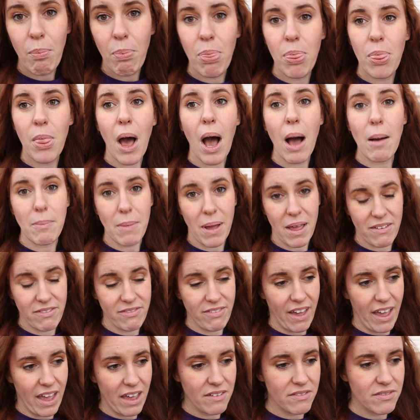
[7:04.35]
Not my
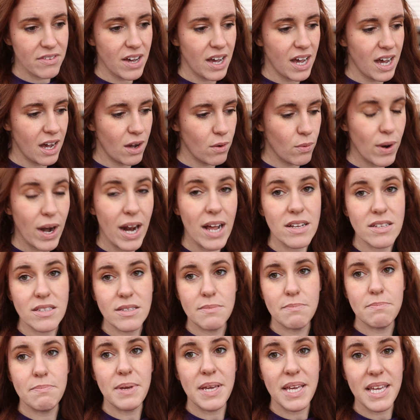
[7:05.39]
fave. Uh, what
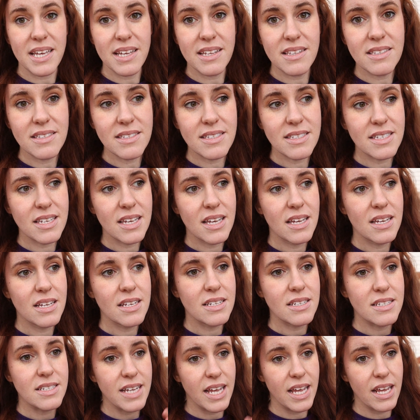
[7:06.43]
else? Beans
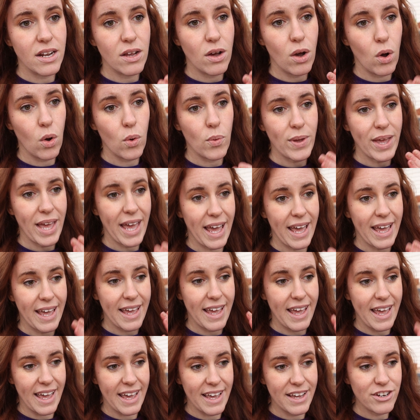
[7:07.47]
did
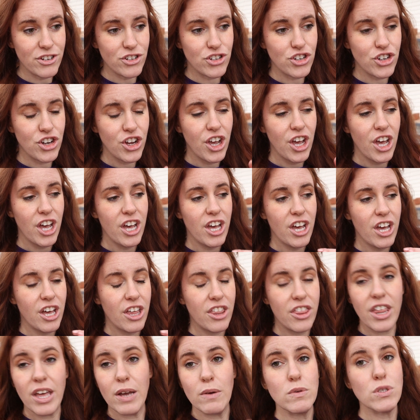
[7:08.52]
okay ish
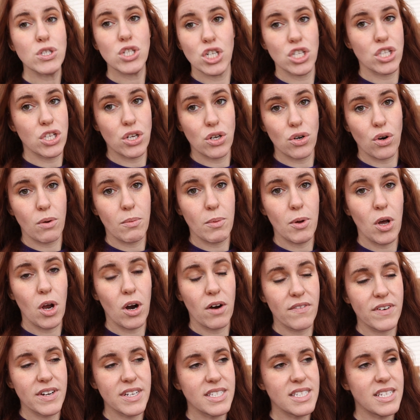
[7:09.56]
it was just a normal
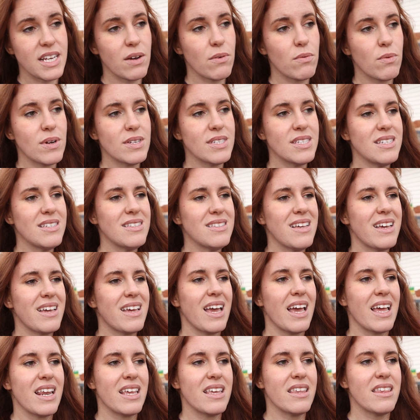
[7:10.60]
harvest. It wasn't like
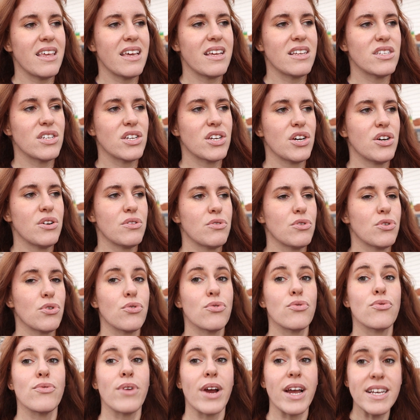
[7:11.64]
anything to go
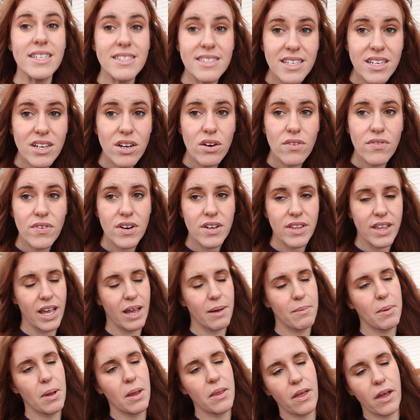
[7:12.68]
crazy over. Like
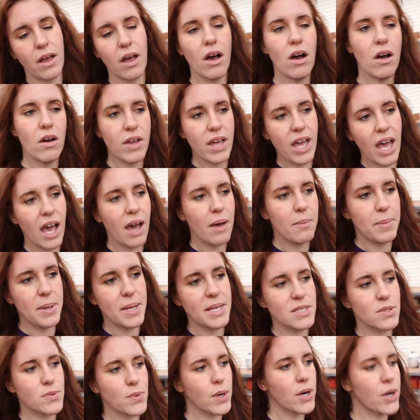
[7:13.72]
I'm not like, oh yeah,
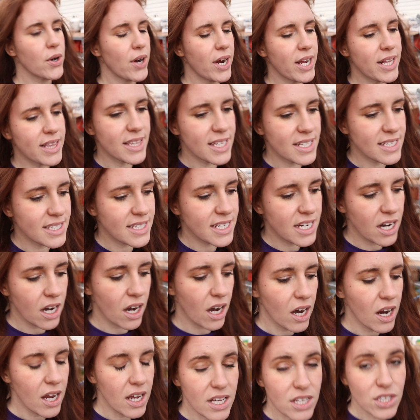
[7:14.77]
beans were great this
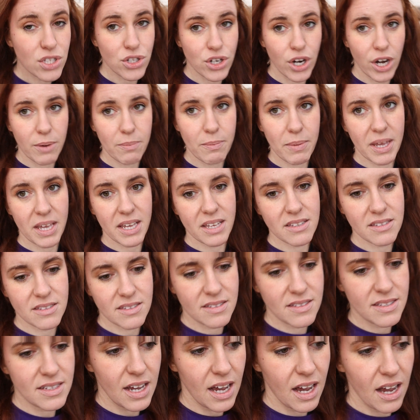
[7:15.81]
year. String
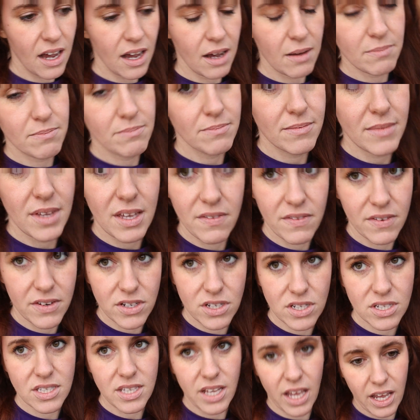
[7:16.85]
beans, um, even
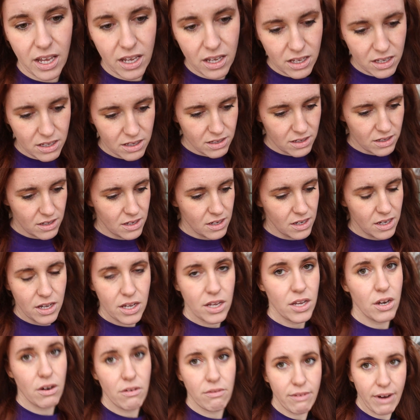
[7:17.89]
just like
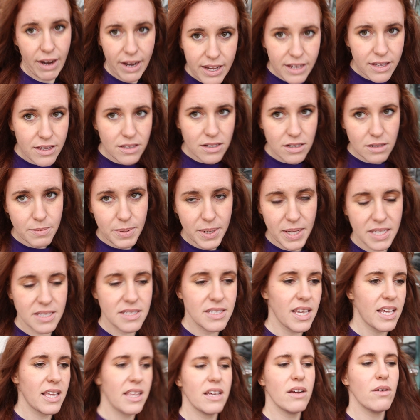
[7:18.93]
your regular
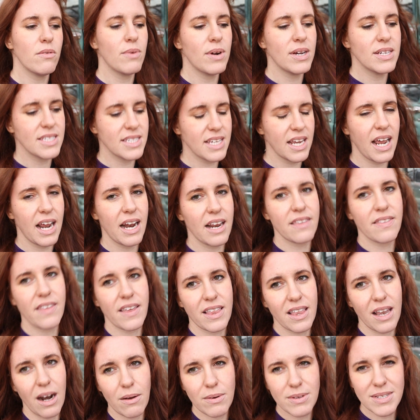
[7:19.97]
beans. Like there wasn't
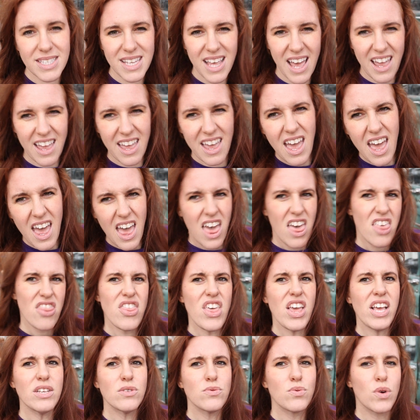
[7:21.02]
anything that I was like,
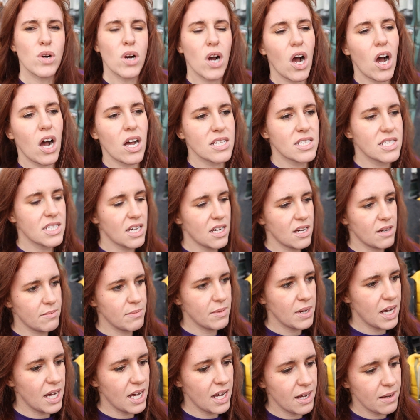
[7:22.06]
these were
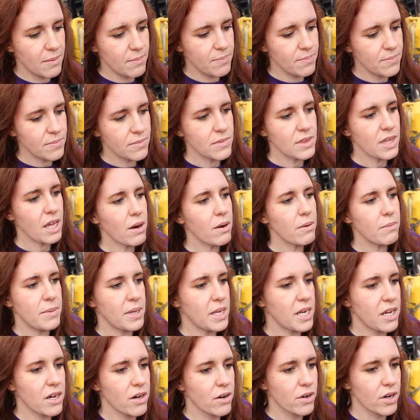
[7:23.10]
awesome. Um, they're
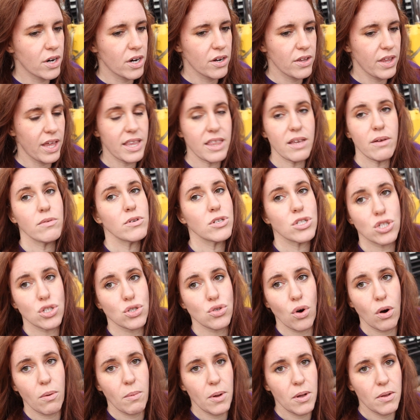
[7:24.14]
mediocre. Like they were just
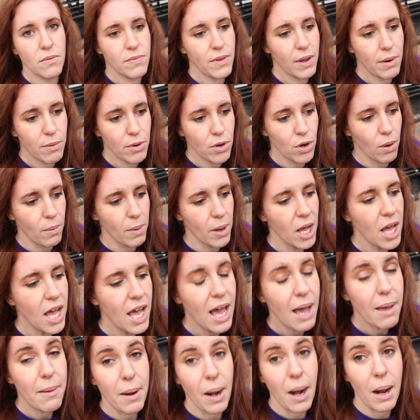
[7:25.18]
normal. They were normal.
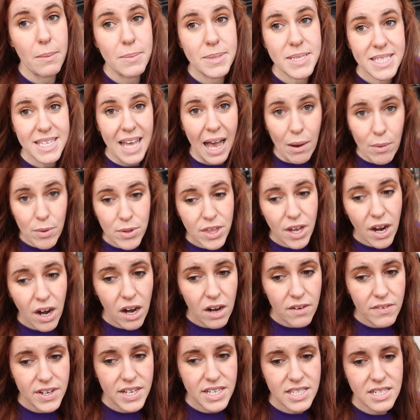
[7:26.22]
I'm not upset with the
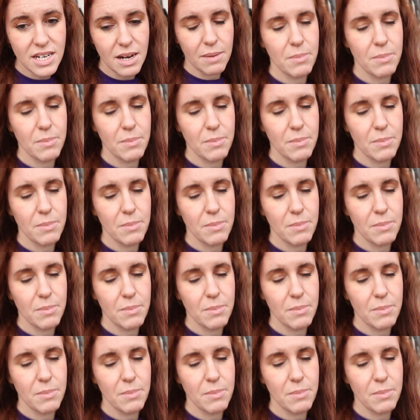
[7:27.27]
harvest.